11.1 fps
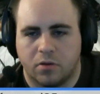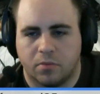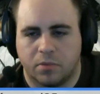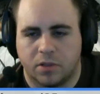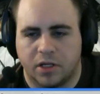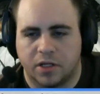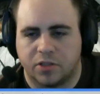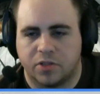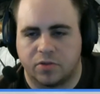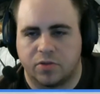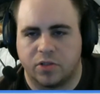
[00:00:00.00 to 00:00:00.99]
but yeah,
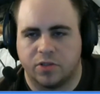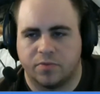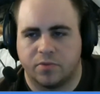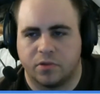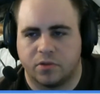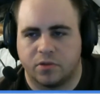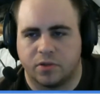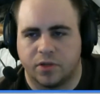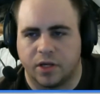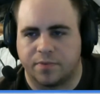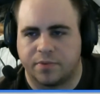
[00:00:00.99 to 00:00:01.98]
so
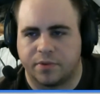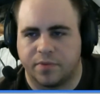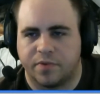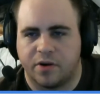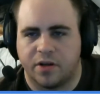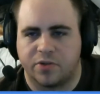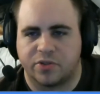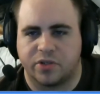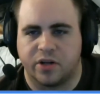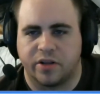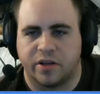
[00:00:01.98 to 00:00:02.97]
yeah, very interesting
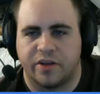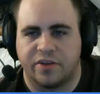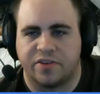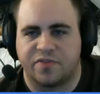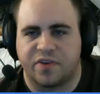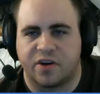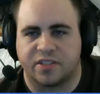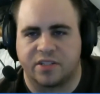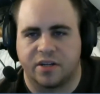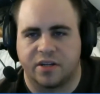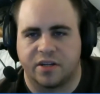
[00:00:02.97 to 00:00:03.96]
young lady. Has very
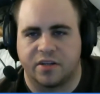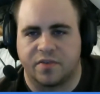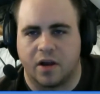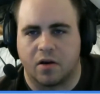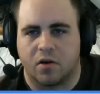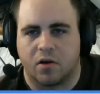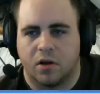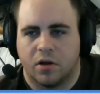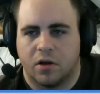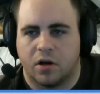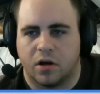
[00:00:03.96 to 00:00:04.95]
distinctive hair,
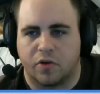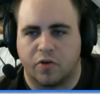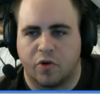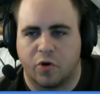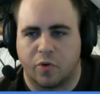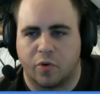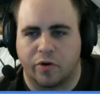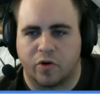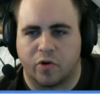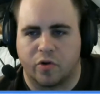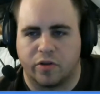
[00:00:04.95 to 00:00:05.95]

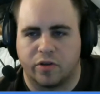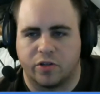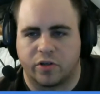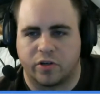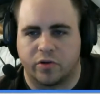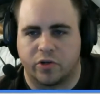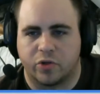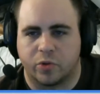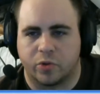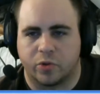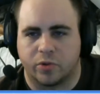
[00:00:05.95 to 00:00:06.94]
curly and
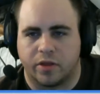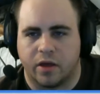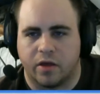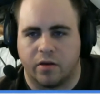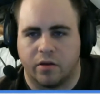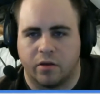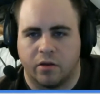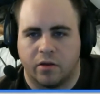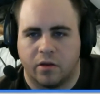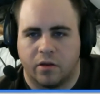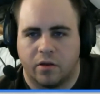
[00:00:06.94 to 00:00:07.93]
short to the head,
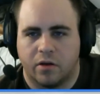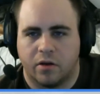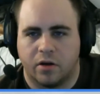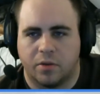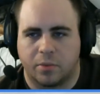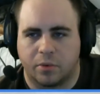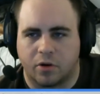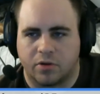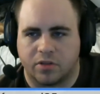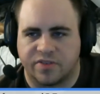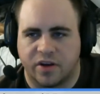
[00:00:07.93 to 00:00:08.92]

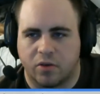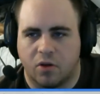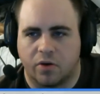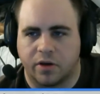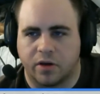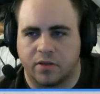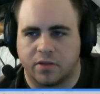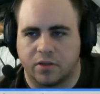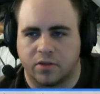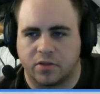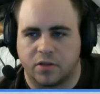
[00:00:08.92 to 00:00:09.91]
regardless of how long it gets. It
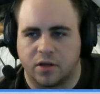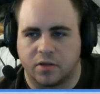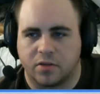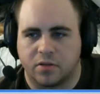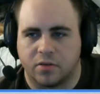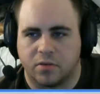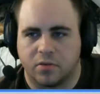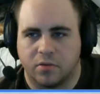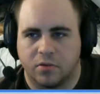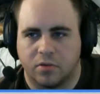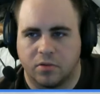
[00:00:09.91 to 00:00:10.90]
looks like so.
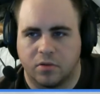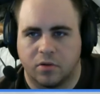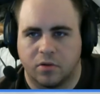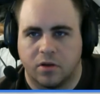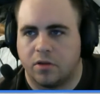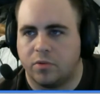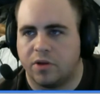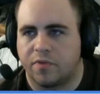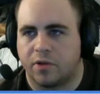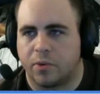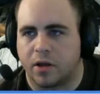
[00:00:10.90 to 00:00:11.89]
You
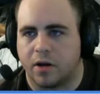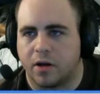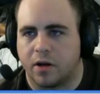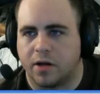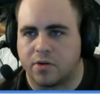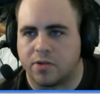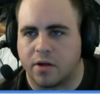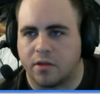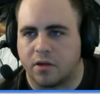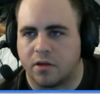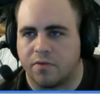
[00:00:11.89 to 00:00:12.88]
definitely recognize her, I
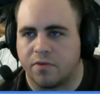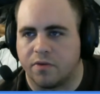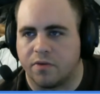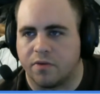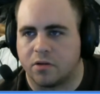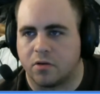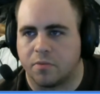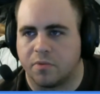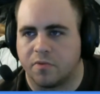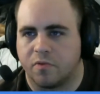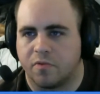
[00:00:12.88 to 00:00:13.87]
think, if you've seen her
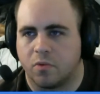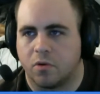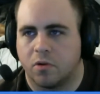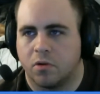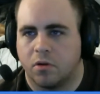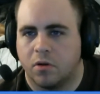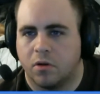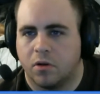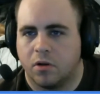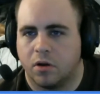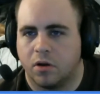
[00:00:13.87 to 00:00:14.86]
before.
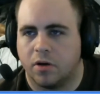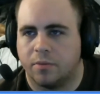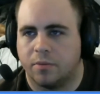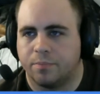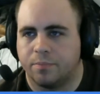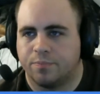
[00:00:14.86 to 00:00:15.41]
Um,